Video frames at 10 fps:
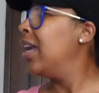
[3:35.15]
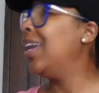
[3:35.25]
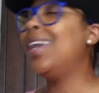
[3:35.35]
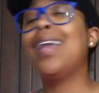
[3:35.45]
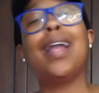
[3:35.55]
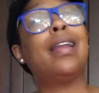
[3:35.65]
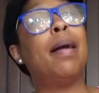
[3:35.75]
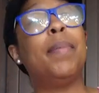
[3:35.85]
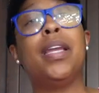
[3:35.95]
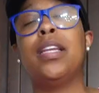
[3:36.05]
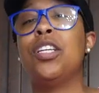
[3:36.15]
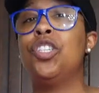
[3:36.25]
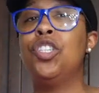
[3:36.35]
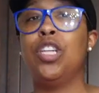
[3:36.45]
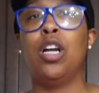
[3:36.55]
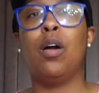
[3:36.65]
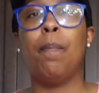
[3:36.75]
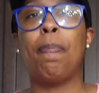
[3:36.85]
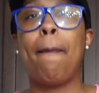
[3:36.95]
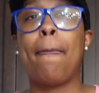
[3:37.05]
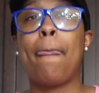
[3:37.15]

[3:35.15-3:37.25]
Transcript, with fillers: He ain't up in this gym